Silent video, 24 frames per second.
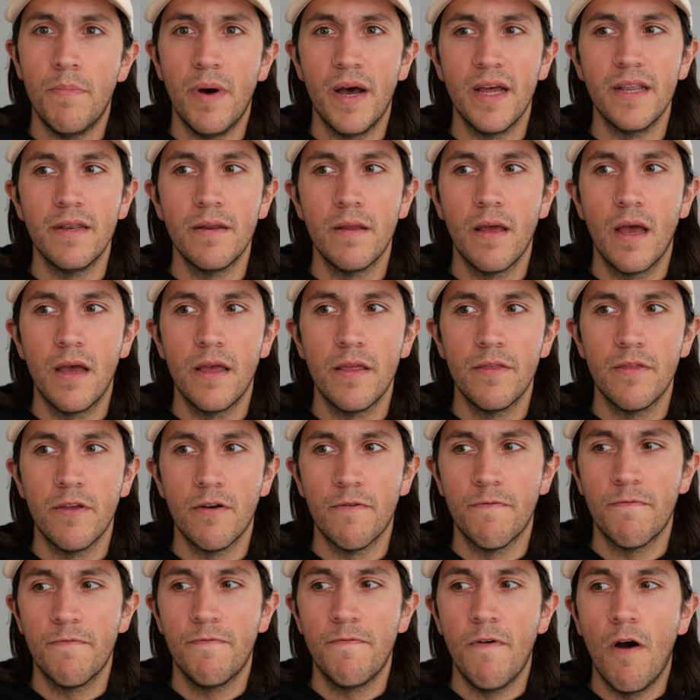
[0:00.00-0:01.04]
but
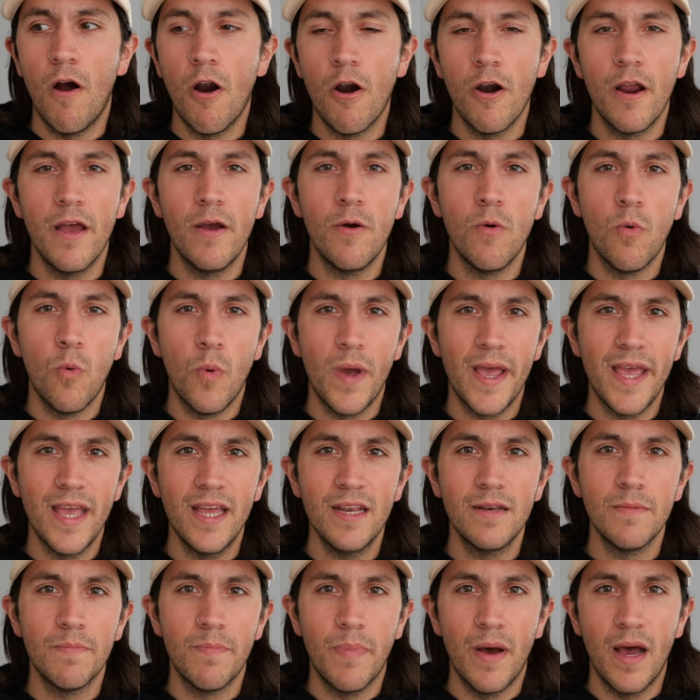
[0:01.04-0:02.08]
they're far
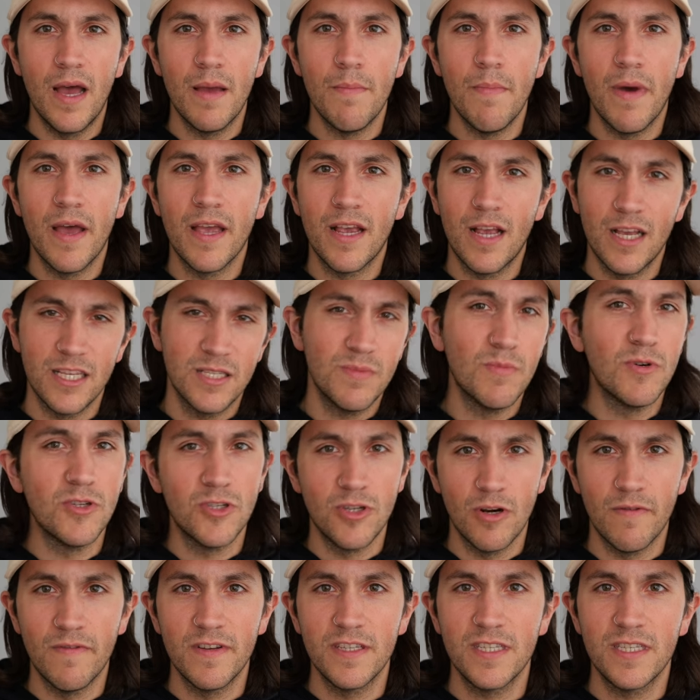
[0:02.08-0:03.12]
outweighed by my customer
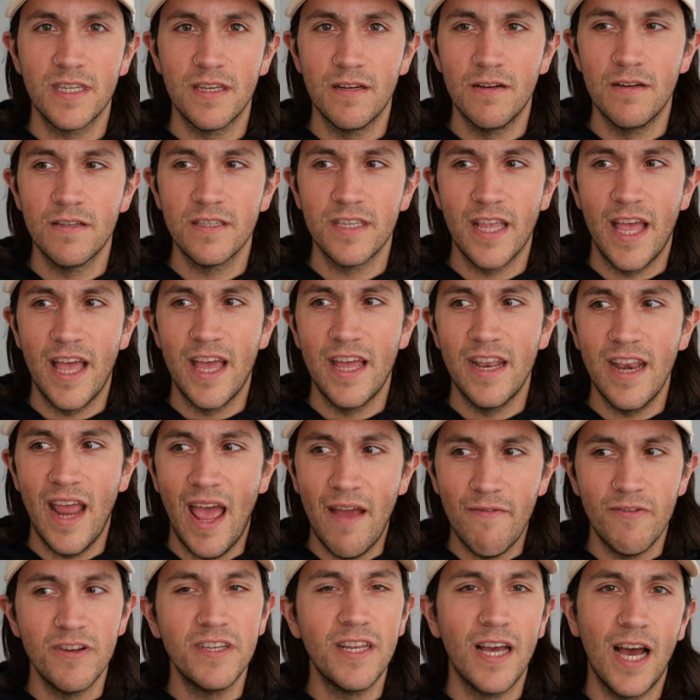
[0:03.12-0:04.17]
service skills. And
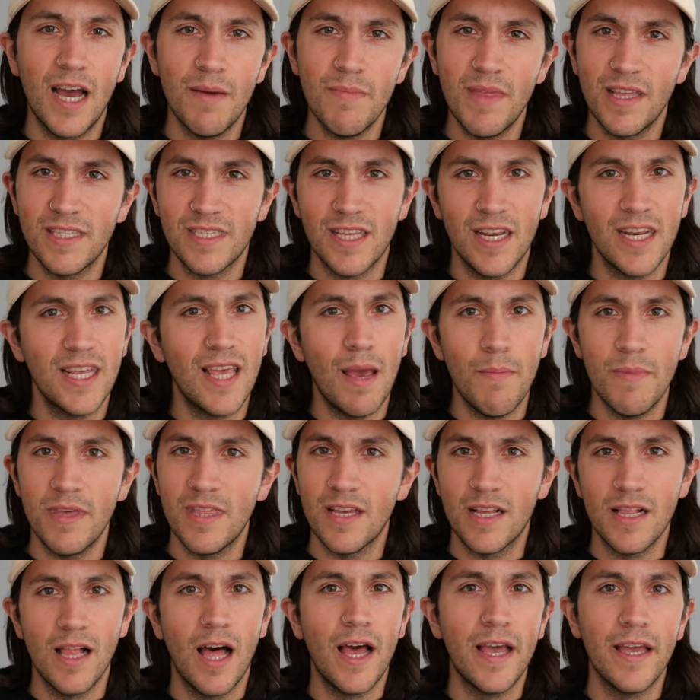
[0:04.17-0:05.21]
every time that's gonna get me
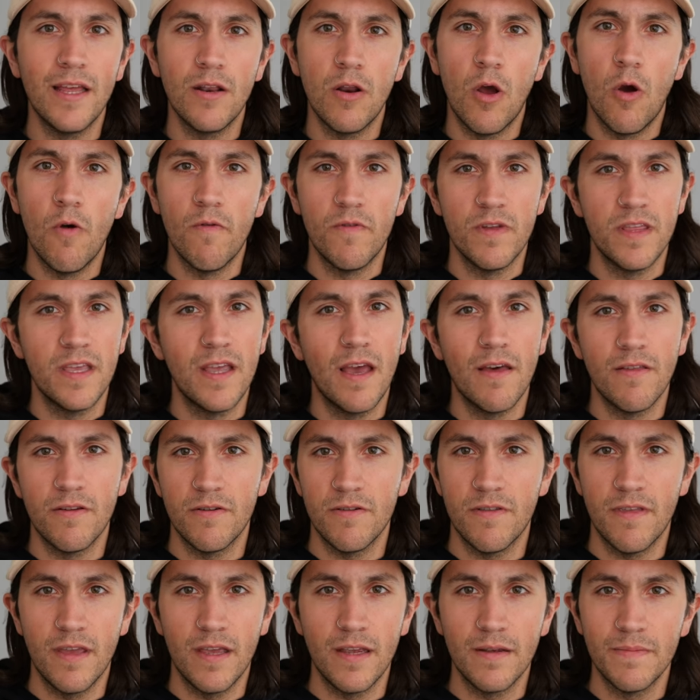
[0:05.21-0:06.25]
the client over the other
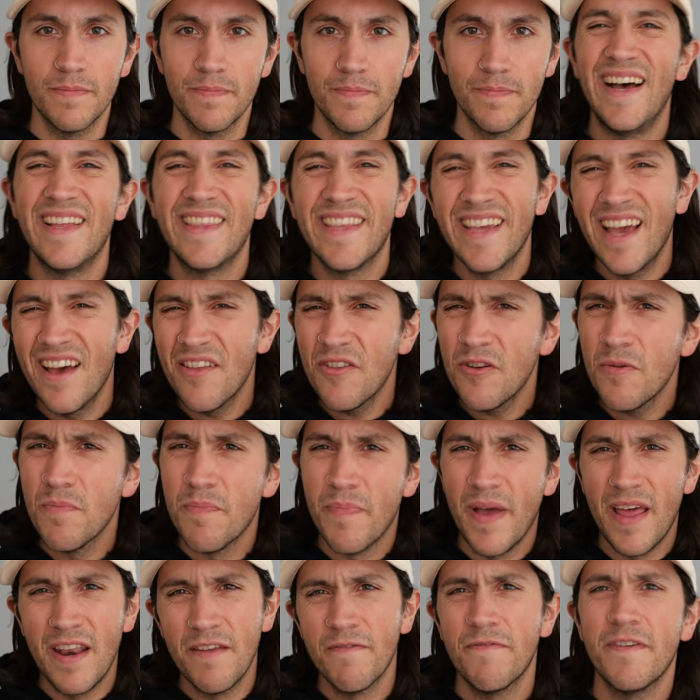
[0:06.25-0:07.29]
thing. Uh, the other
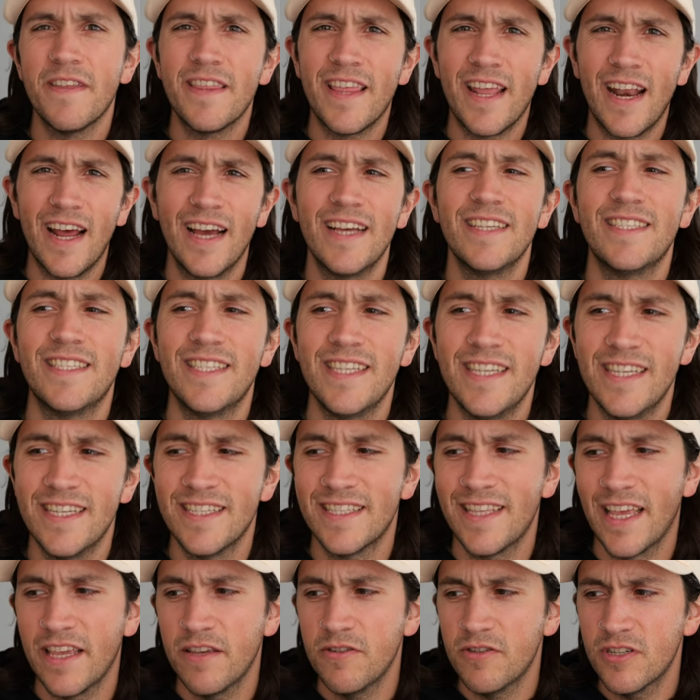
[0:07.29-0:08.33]
benefit that I see
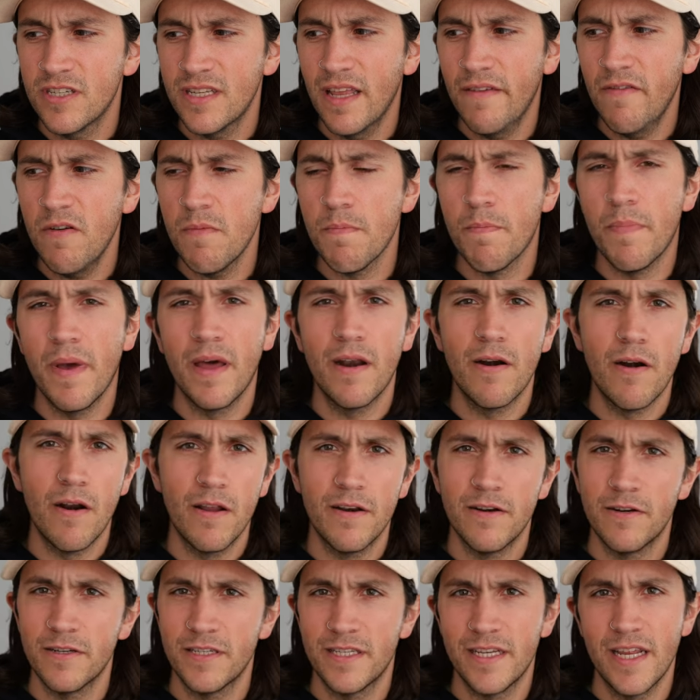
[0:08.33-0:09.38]
is that you just have a better
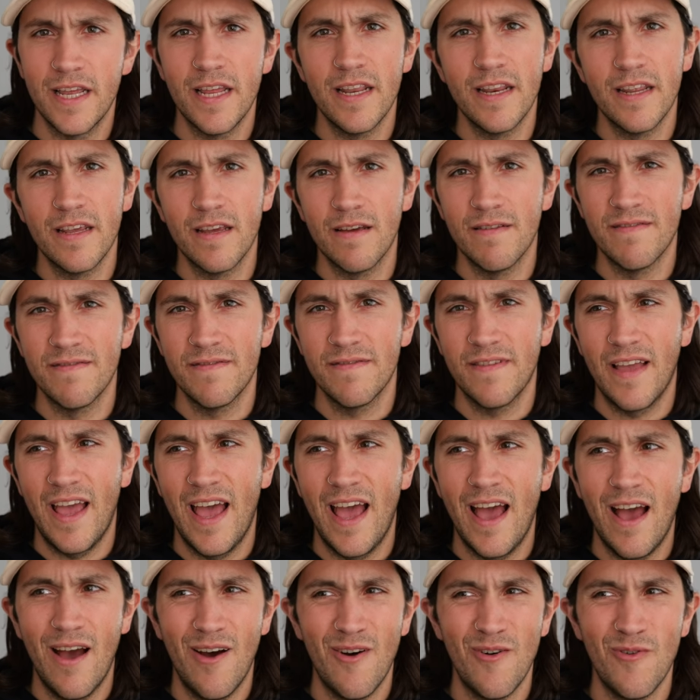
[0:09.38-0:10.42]
understanding of
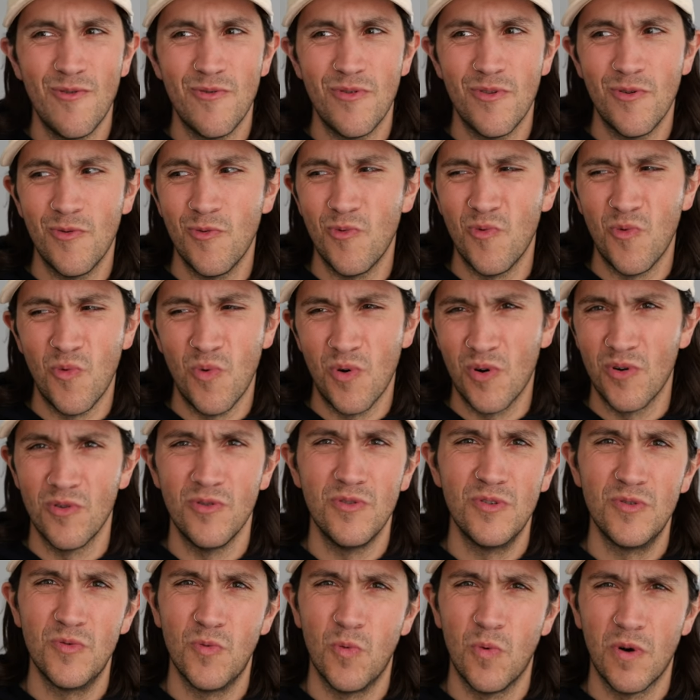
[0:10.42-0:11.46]
how the
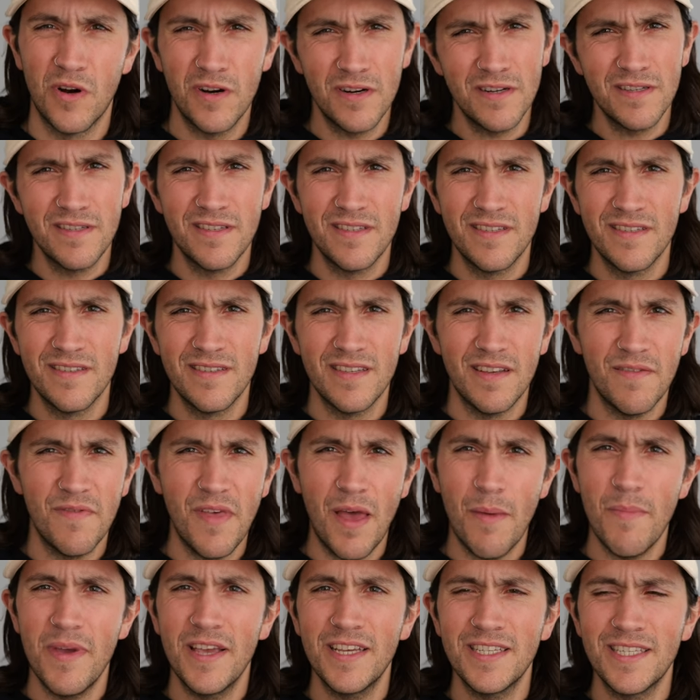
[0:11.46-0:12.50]
world works, if
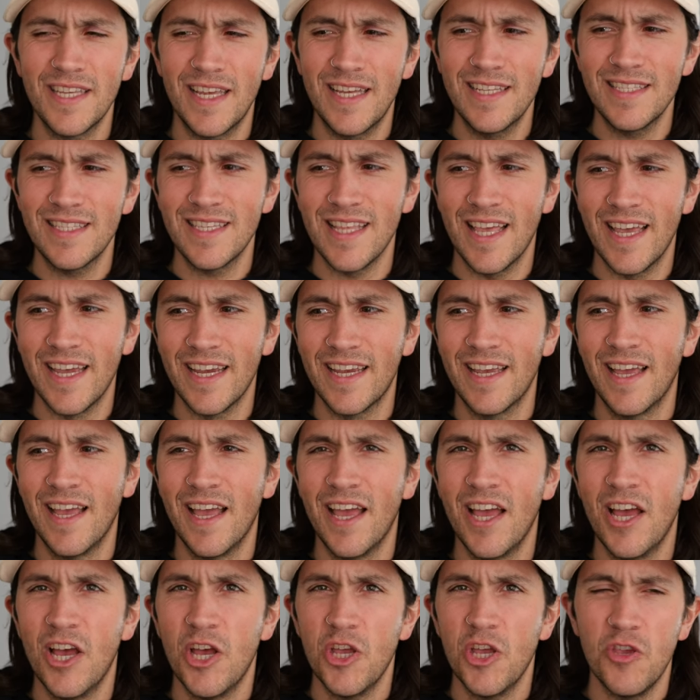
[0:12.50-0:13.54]
that makes sense. Like
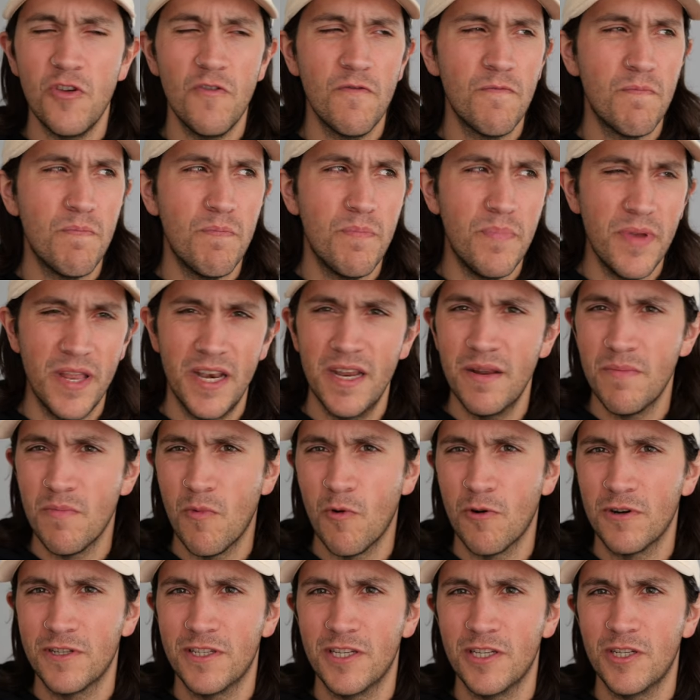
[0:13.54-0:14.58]
you've been in
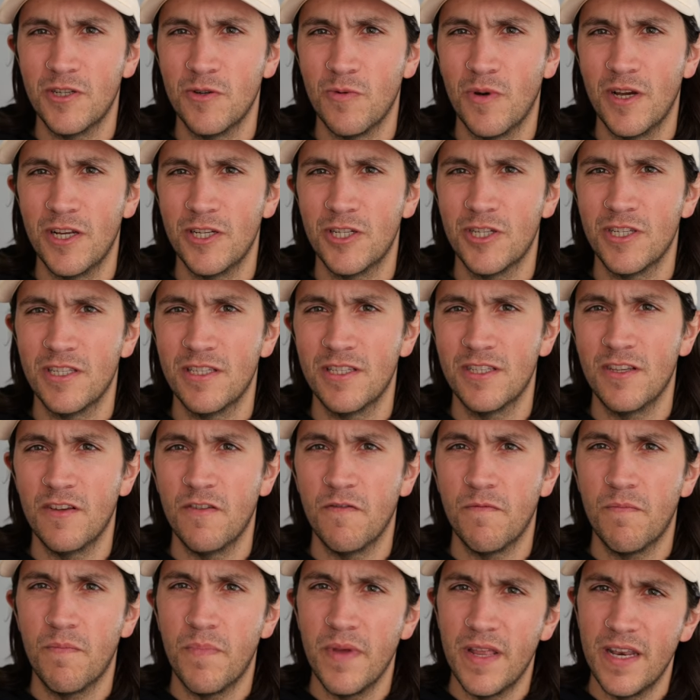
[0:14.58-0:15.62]
more situations,
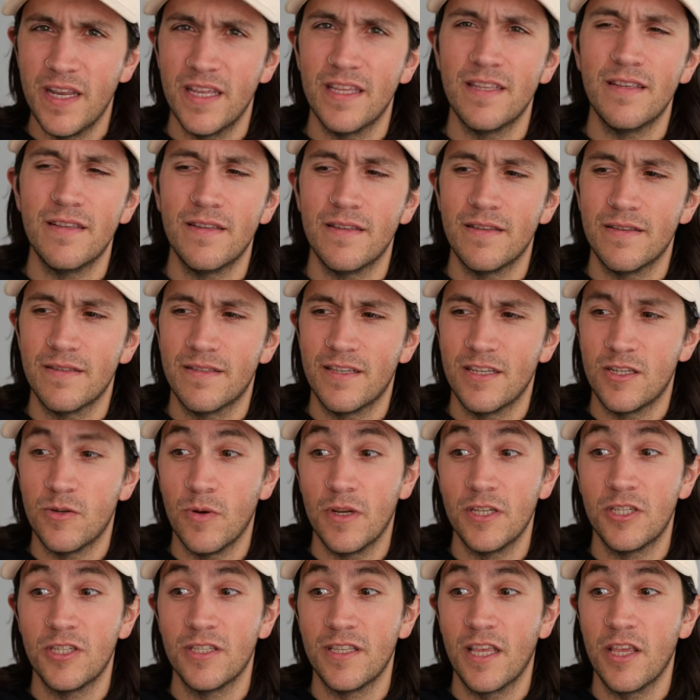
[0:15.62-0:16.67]
you've been in
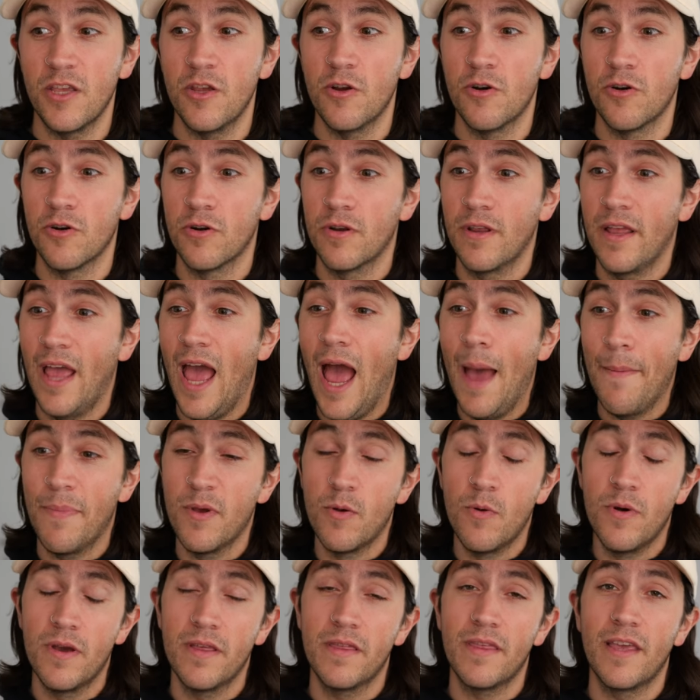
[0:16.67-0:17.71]
situations that you're
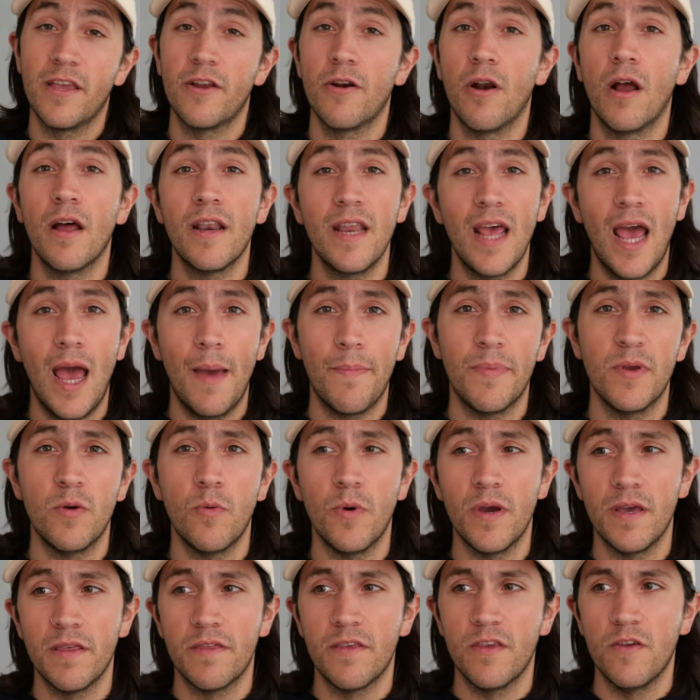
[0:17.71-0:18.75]
happy with, that you're unhappy
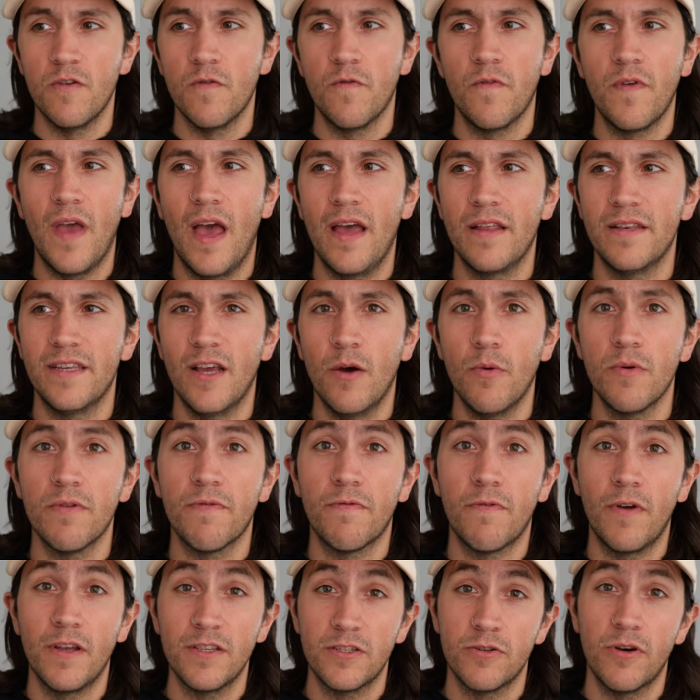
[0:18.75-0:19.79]
with, you've dealt
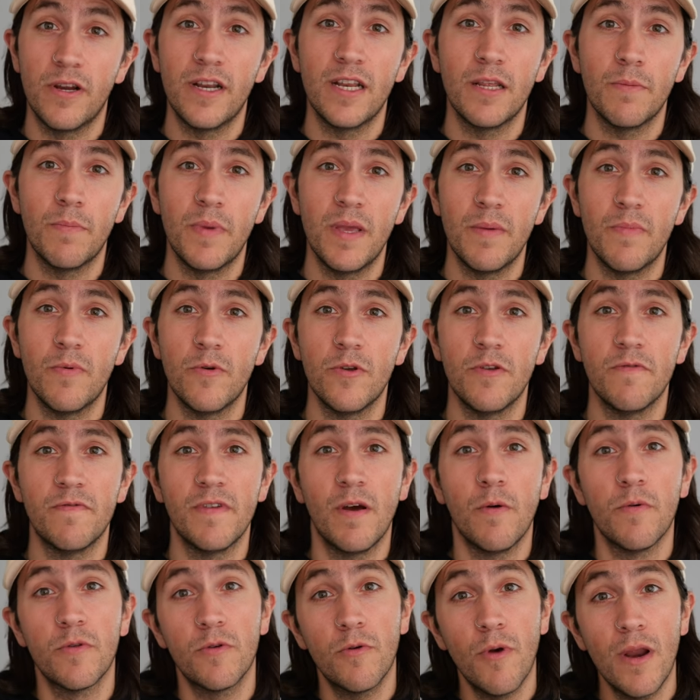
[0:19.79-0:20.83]
with frustrating people, you've
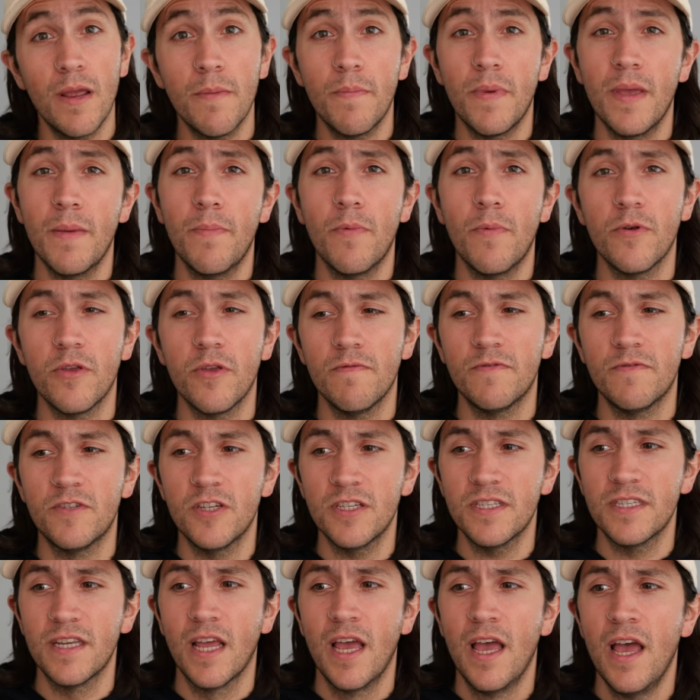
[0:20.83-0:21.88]
dealt with great people, you've
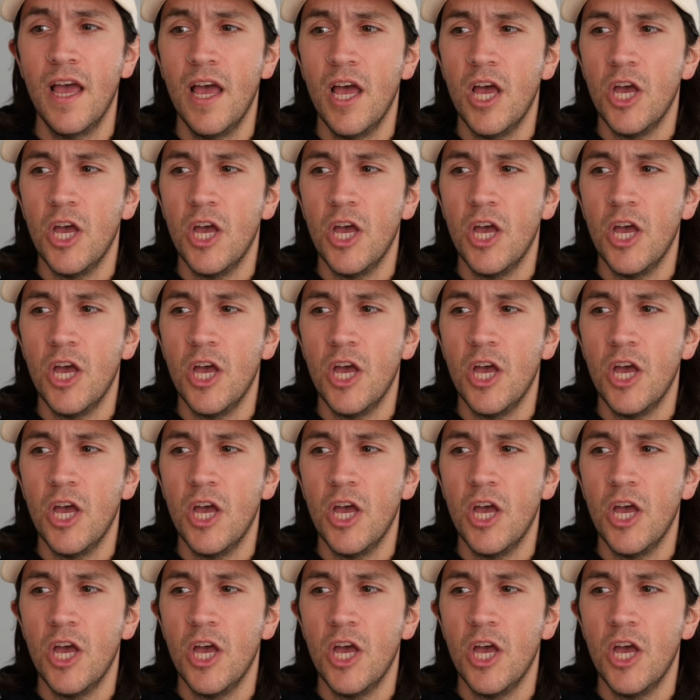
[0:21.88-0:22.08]
just